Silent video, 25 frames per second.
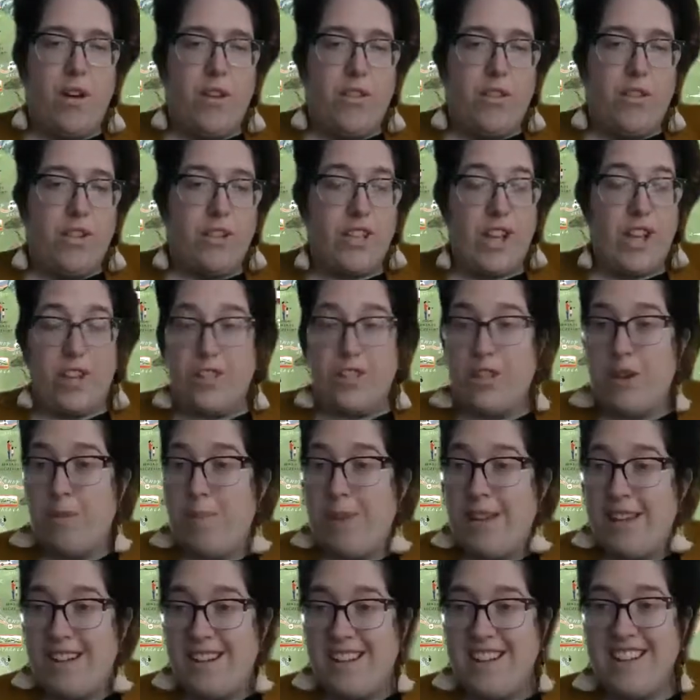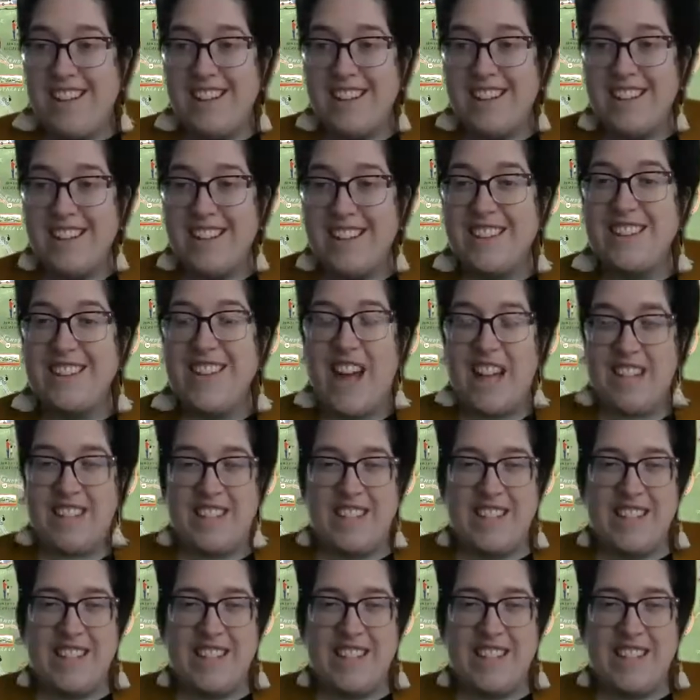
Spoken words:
There's also been lots